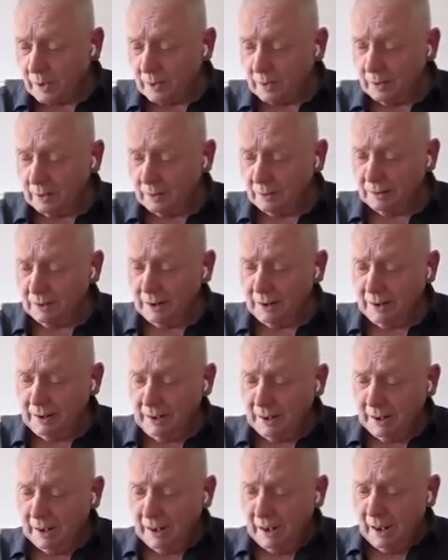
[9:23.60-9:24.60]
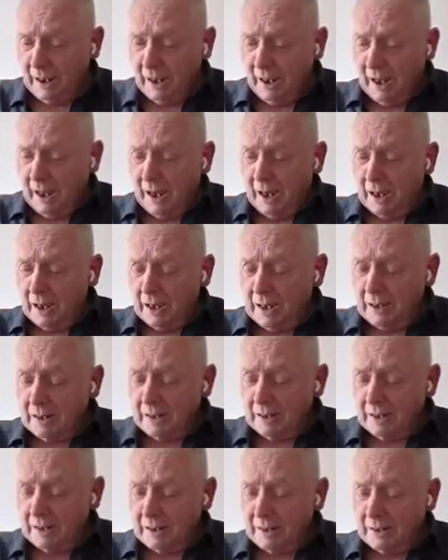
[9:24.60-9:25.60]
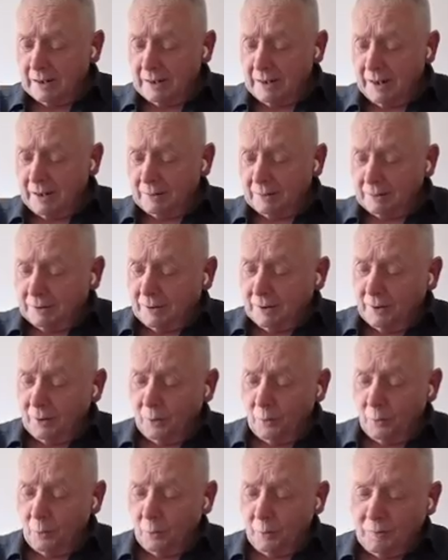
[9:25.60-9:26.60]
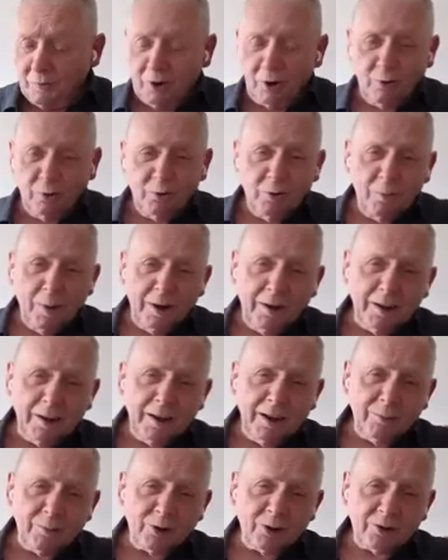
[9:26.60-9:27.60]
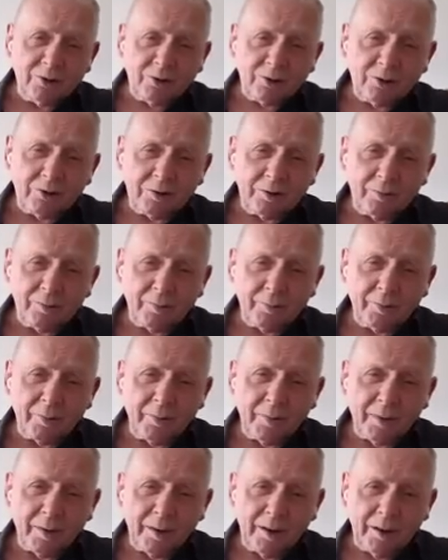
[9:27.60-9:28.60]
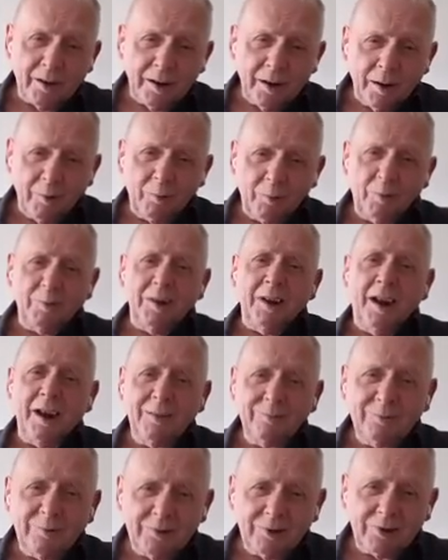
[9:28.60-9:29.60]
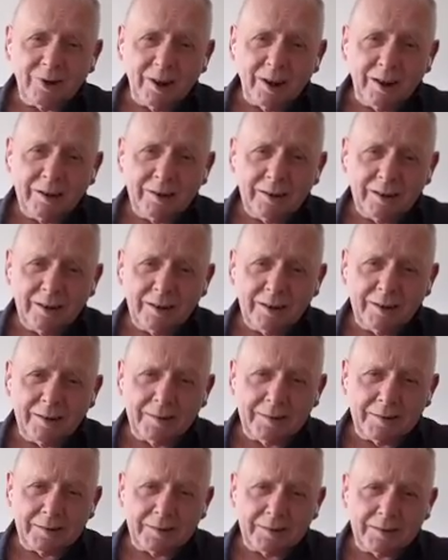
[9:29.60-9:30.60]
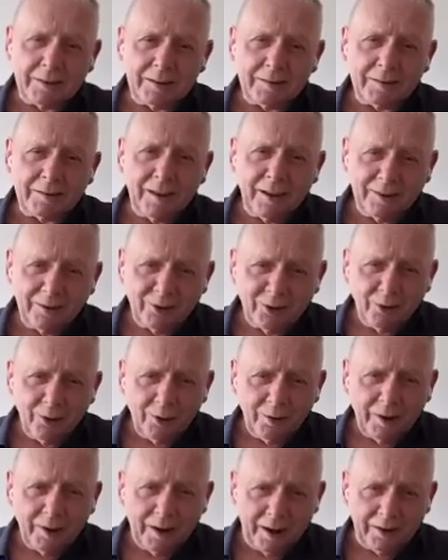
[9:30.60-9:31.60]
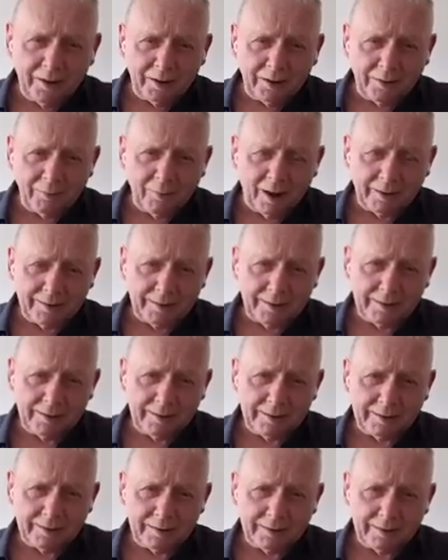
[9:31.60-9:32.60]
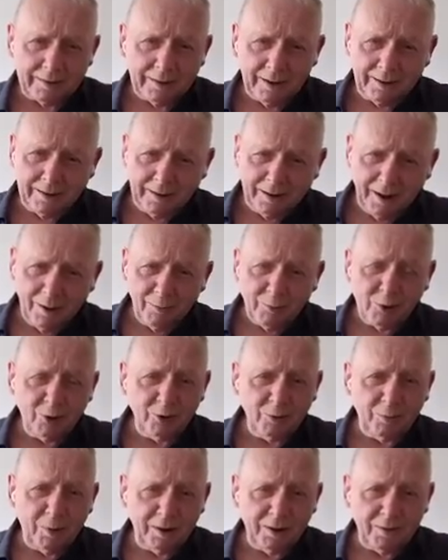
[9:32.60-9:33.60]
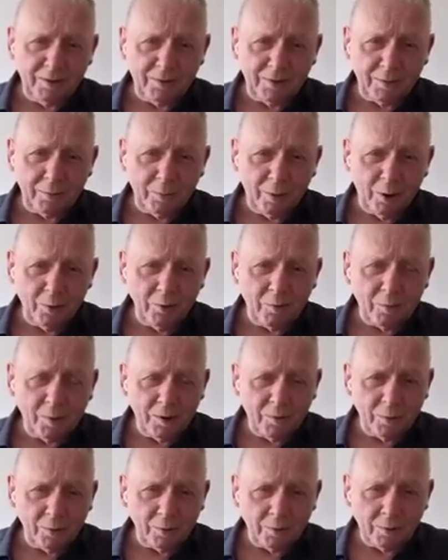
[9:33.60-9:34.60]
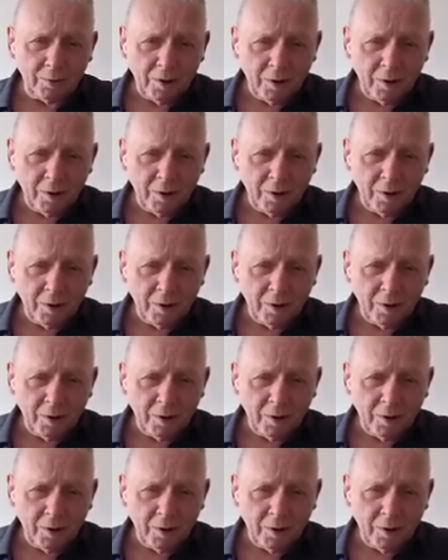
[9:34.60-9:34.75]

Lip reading: Okay. Now, we've told you about captions. What we haven't said is that that's not the end of the matter. And captions benefit both people